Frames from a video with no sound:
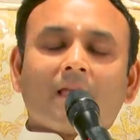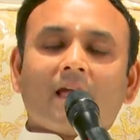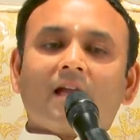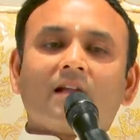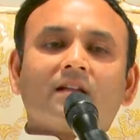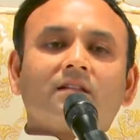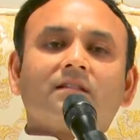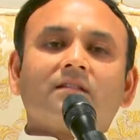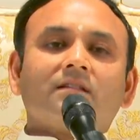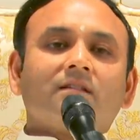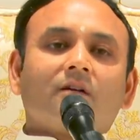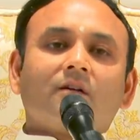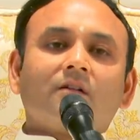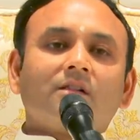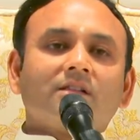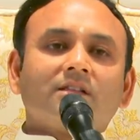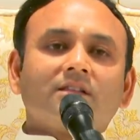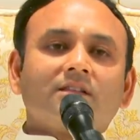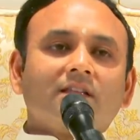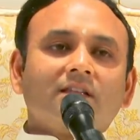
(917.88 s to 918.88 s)
and
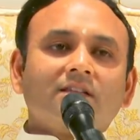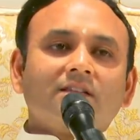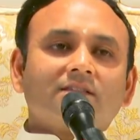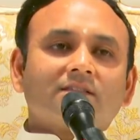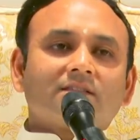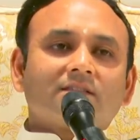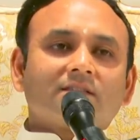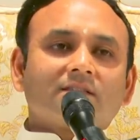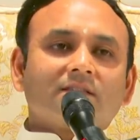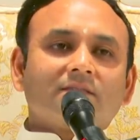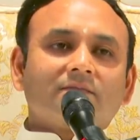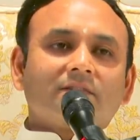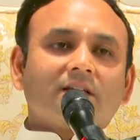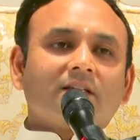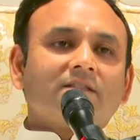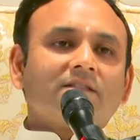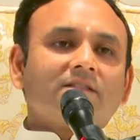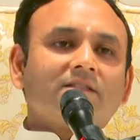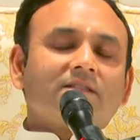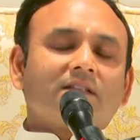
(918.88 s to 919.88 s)
all the things, the
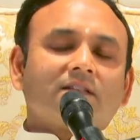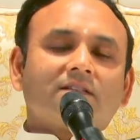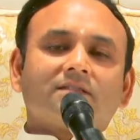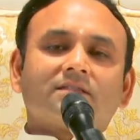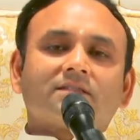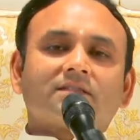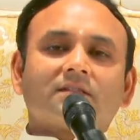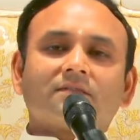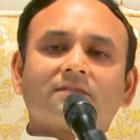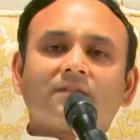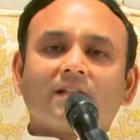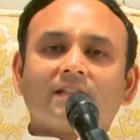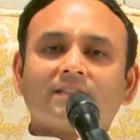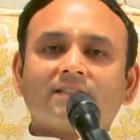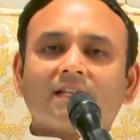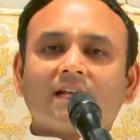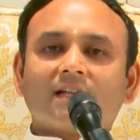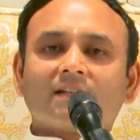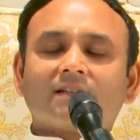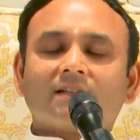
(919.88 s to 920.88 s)
fence and stuff
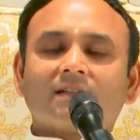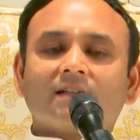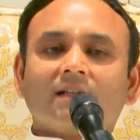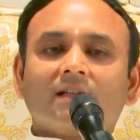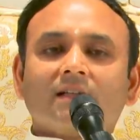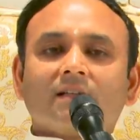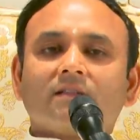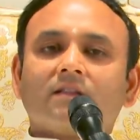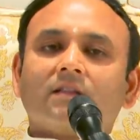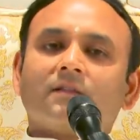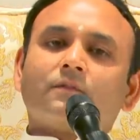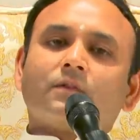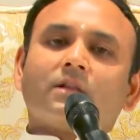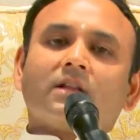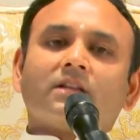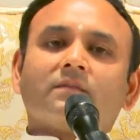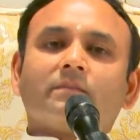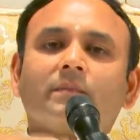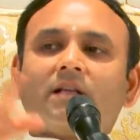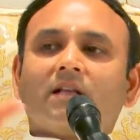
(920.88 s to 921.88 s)
like that. Therefore,
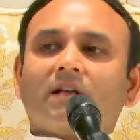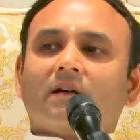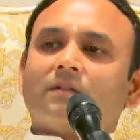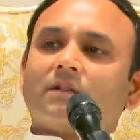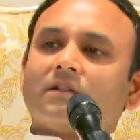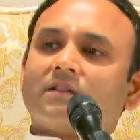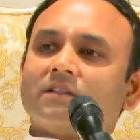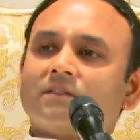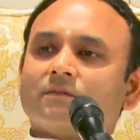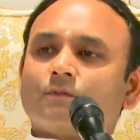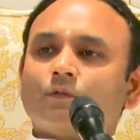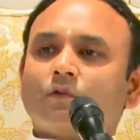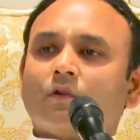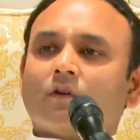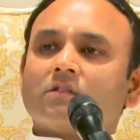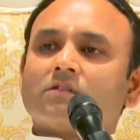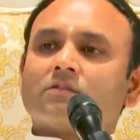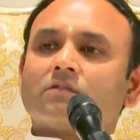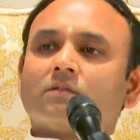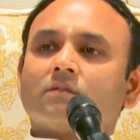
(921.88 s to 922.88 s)
let me cover this wood
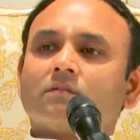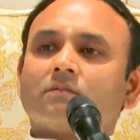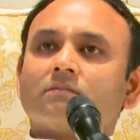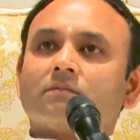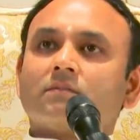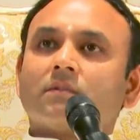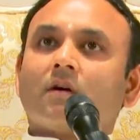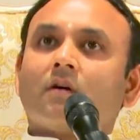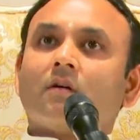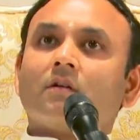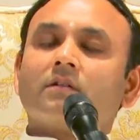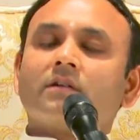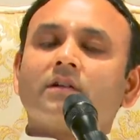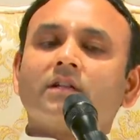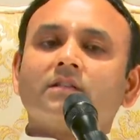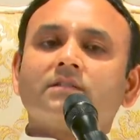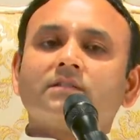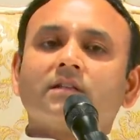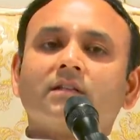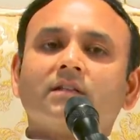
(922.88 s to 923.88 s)
also.
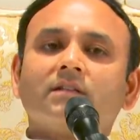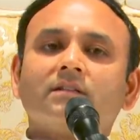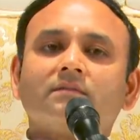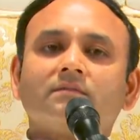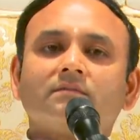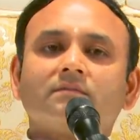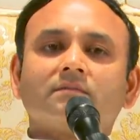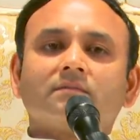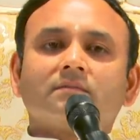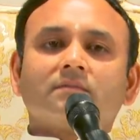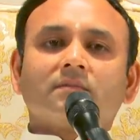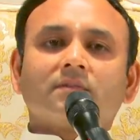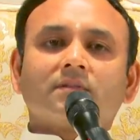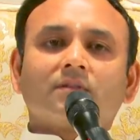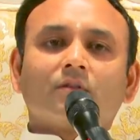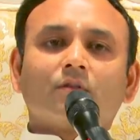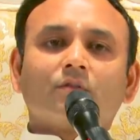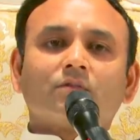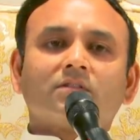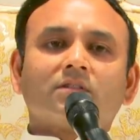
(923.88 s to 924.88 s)
Already is getting
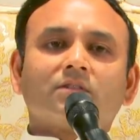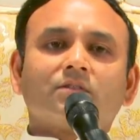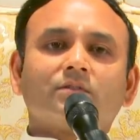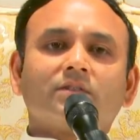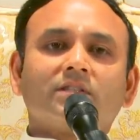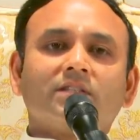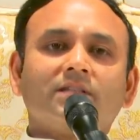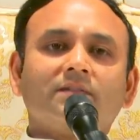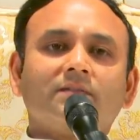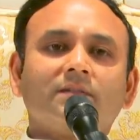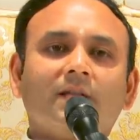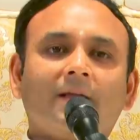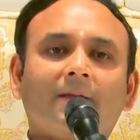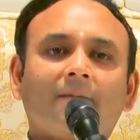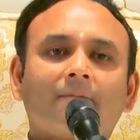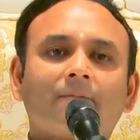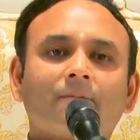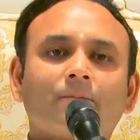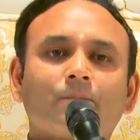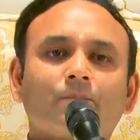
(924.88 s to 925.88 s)
closer to the
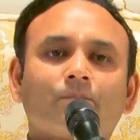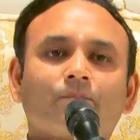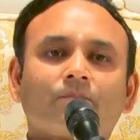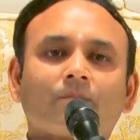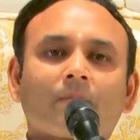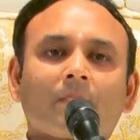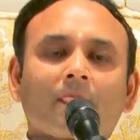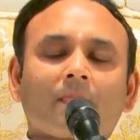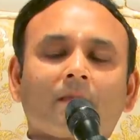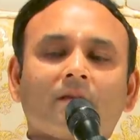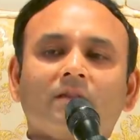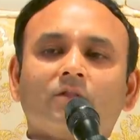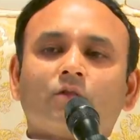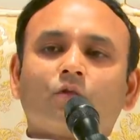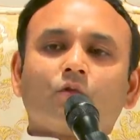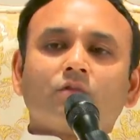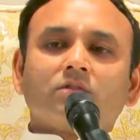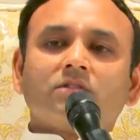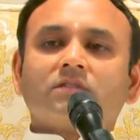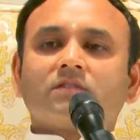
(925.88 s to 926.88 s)
evening. He
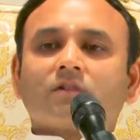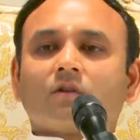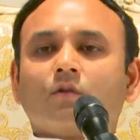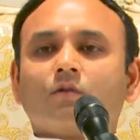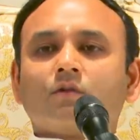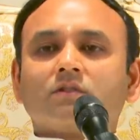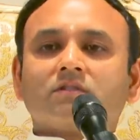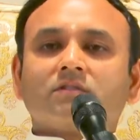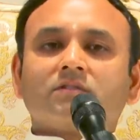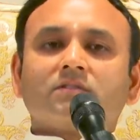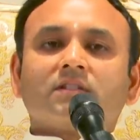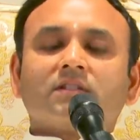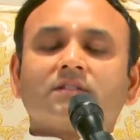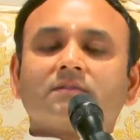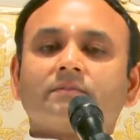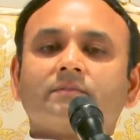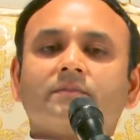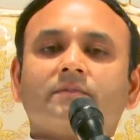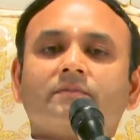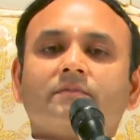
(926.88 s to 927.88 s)
throws his clothes. He
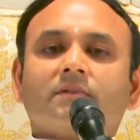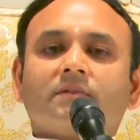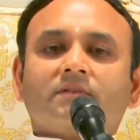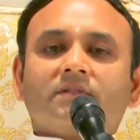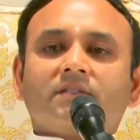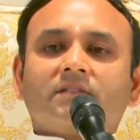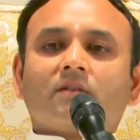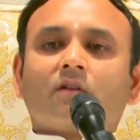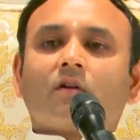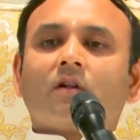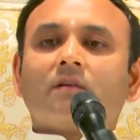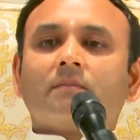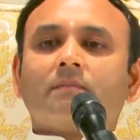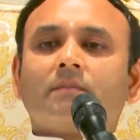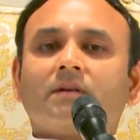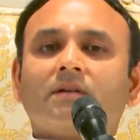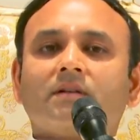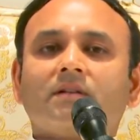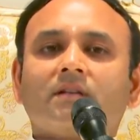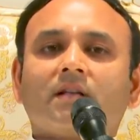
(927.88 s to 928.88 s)
says, These are all a
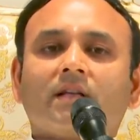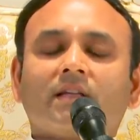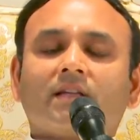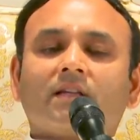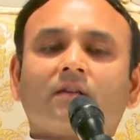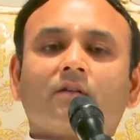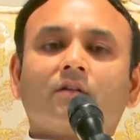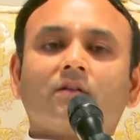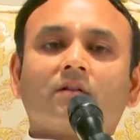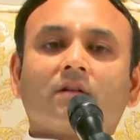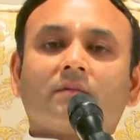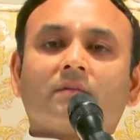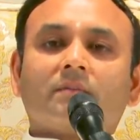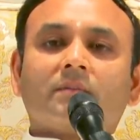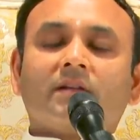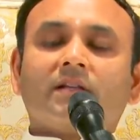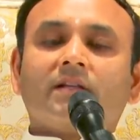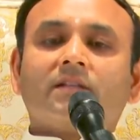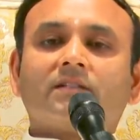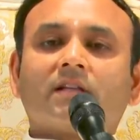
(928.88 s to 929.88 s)
burden. I cannot. I'm
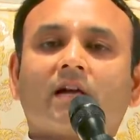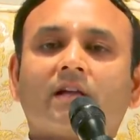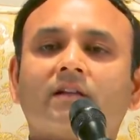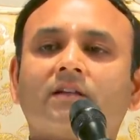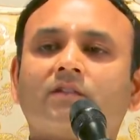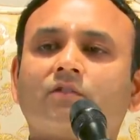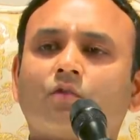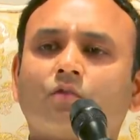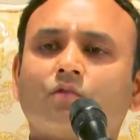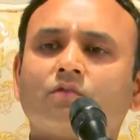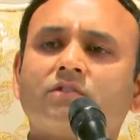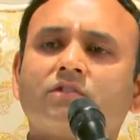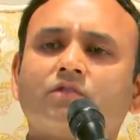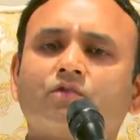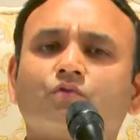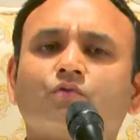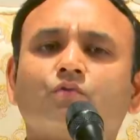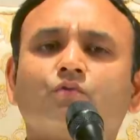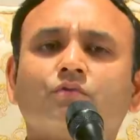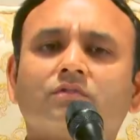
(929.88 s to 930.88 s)
getting tired. Throws his
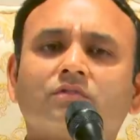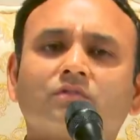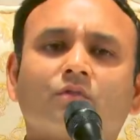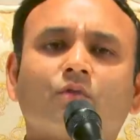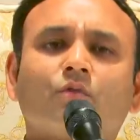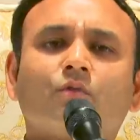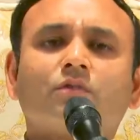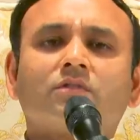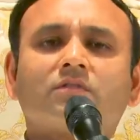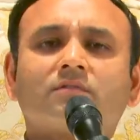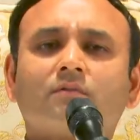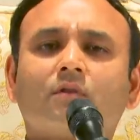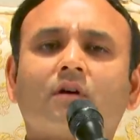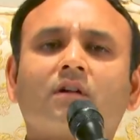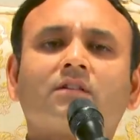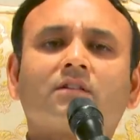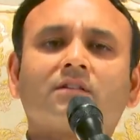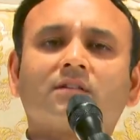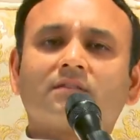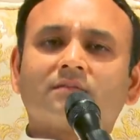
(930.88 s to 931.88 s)
shoes, clothes,
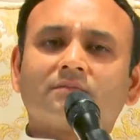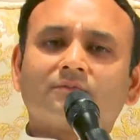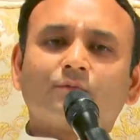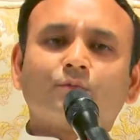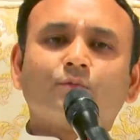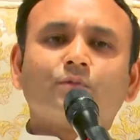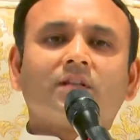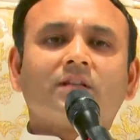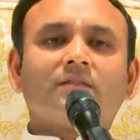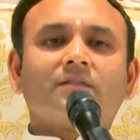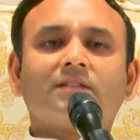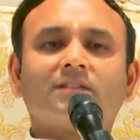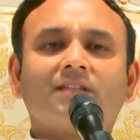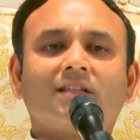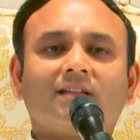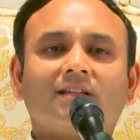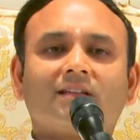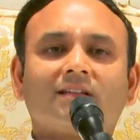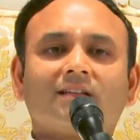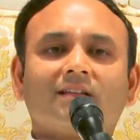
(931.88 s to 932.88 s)
water, food,
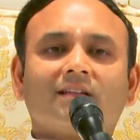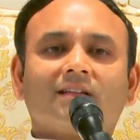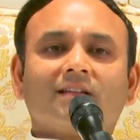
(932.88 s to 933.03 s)
everything.